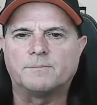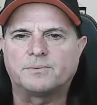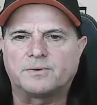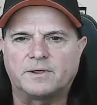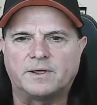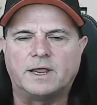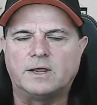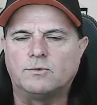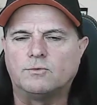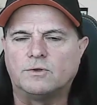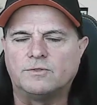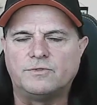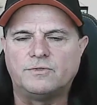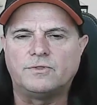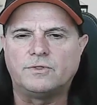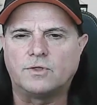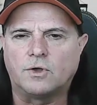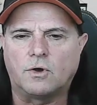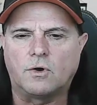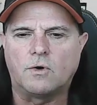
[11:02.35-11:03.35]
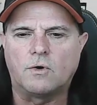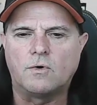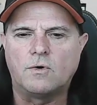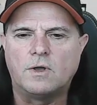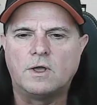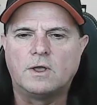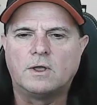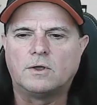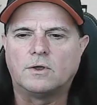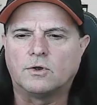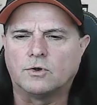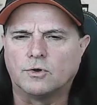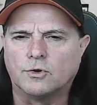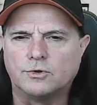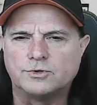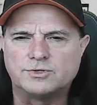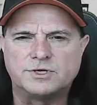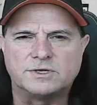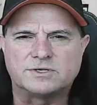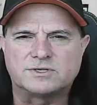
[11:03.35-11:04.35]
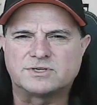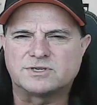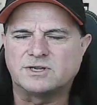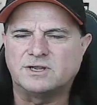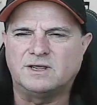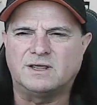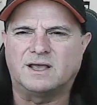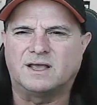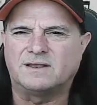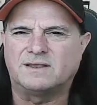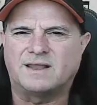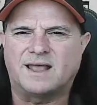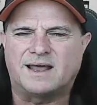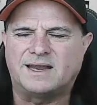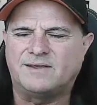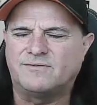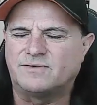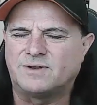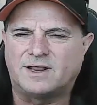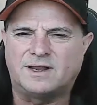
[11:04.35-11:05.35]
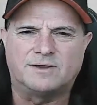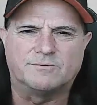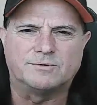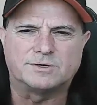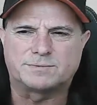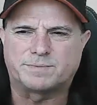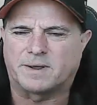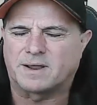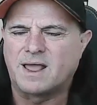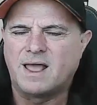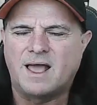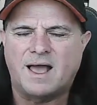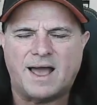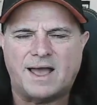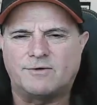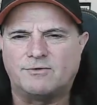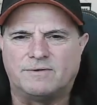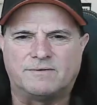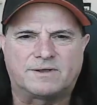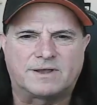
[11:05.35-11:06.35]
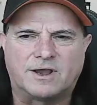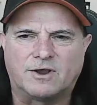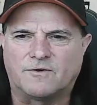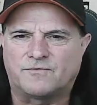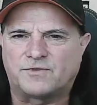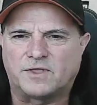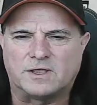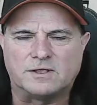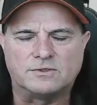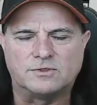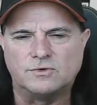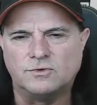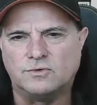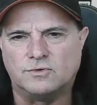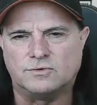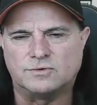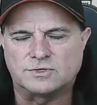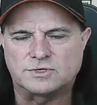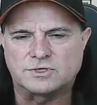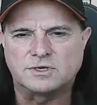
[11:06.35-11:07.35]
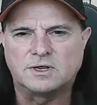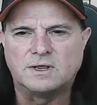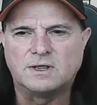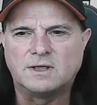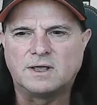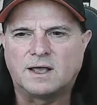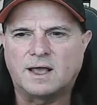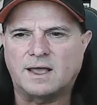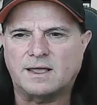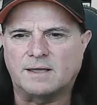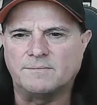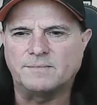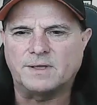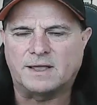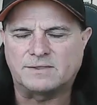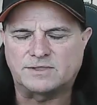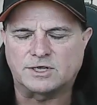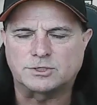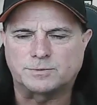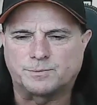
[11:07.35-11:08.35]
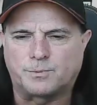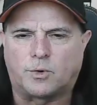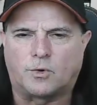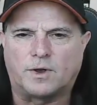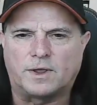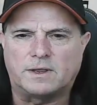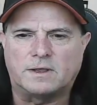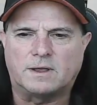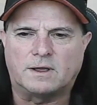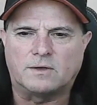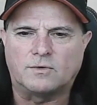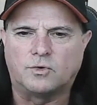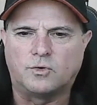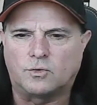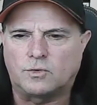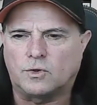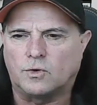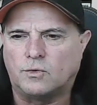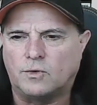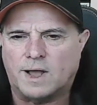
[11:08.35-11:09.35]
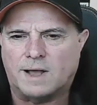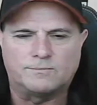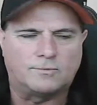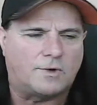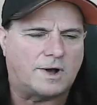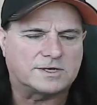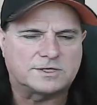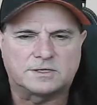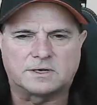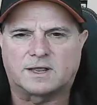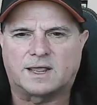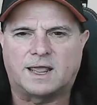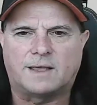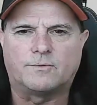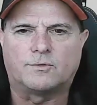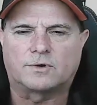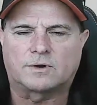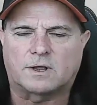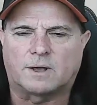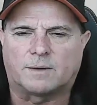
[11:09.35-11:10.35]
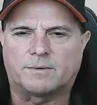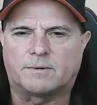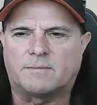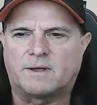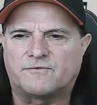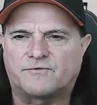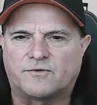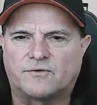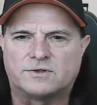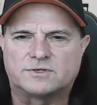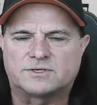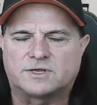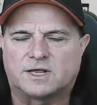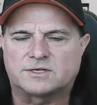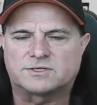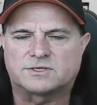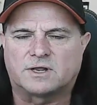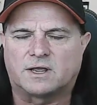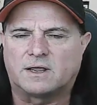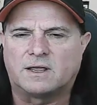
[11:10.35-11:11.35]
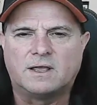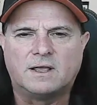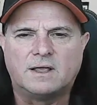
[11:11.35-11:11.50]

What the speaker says: play with no urgency and not even any respect. I don't even care if they lose. At this point, I'm watching the game with a couple of my friends last night.